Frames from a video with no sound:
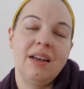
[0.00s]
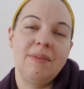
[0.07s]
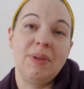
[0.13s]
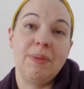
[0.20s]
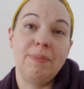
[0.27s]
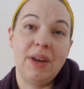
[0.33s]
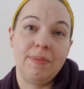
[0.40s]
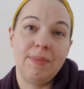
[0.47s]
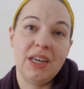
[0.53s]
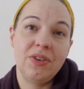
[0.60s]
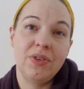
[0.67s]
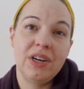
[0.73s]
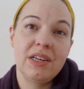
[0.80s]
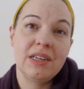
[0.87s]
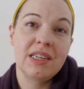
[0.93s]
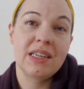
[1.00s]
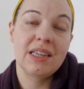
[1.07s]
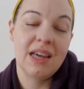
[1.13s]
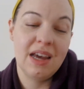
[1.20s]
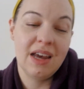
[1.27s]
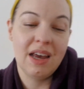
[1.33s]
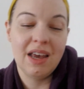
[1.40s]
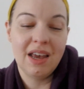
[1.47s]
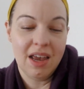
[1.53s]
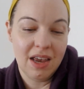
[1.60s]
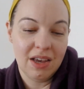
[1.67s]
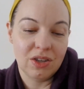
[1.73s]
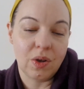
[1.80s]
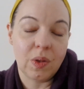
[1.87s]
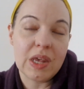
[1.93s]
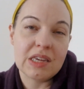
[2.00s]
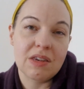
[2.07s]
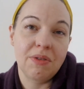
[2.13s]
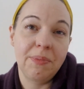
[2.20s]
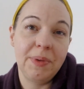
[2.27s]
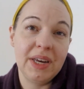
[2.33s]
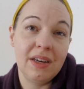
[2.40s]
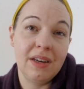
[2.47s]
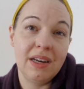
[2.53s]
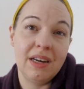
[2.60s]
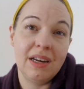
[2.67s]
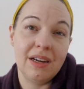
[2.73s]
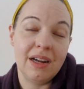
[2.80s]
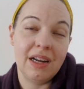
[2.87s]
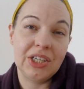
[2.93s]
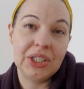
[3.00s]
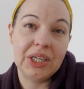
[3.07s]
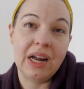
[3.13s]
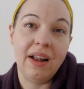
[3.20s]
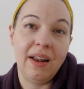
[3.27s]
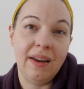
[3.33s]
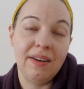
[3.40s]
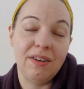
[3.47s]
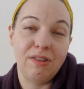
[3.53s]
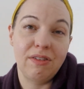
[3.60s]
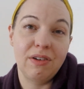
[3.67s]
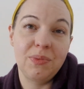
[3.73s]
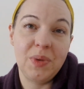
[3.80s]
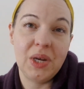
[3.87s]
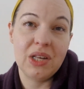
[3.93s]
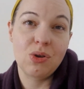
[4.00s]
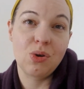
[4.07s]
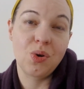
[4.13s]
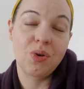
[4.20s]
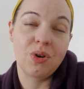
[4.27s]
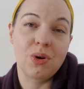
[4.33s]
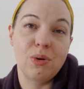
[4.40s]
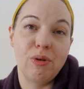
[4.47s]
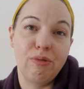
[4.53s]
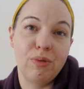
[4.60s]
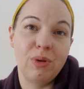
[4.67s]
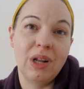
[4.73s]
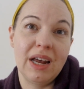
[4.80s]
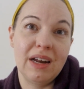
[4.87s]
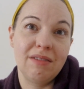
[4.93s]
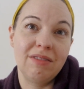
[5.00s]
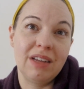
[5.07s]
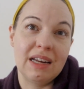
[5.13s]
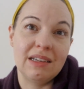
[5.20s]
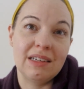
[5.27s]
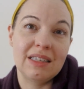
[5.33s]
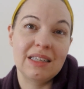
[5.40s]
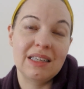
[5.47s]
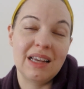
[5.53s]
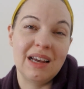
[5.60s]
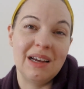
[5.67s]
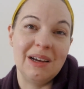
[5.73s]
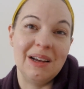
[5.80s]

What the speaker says: the baby greens. So this will be a challenge for me to grow a full head of lettuce.